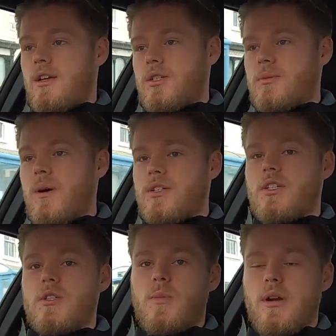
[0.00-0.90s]
So as much
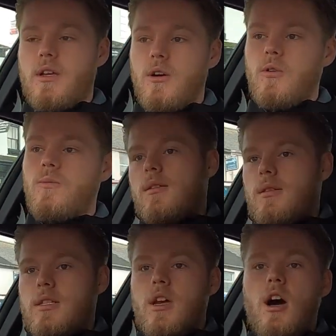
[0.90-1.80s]
as it's pretty cool,
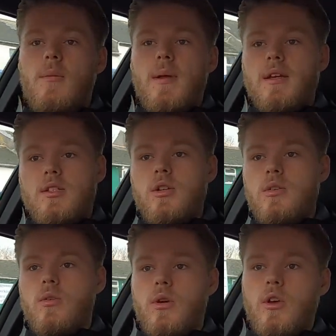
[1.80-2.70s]
this car being a
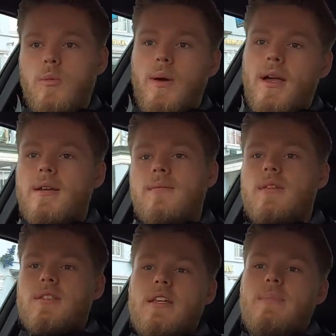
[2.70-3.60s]
2-door coupe,
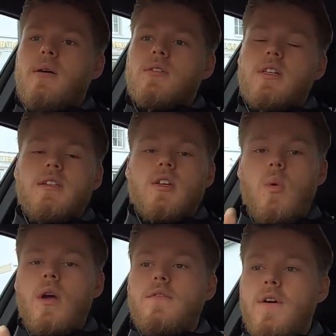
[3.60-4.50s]
the seatbelt sits
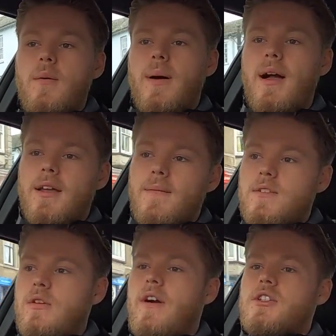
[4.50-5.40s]
quite far back,
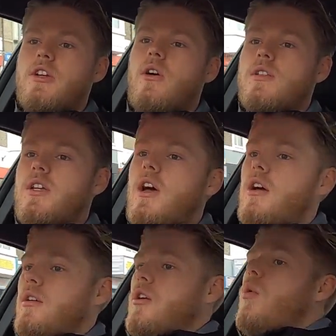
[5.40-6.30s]
so you've actually got to
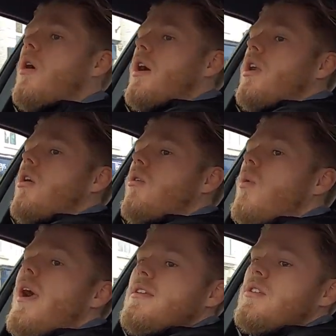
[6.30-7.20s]
turn quite a long
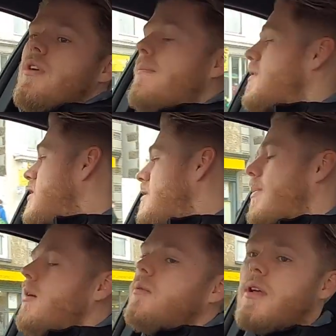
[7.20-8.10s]
way to grab the
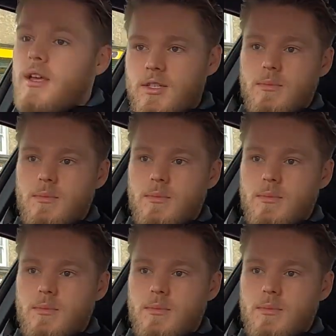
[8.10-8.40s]
seatbelt.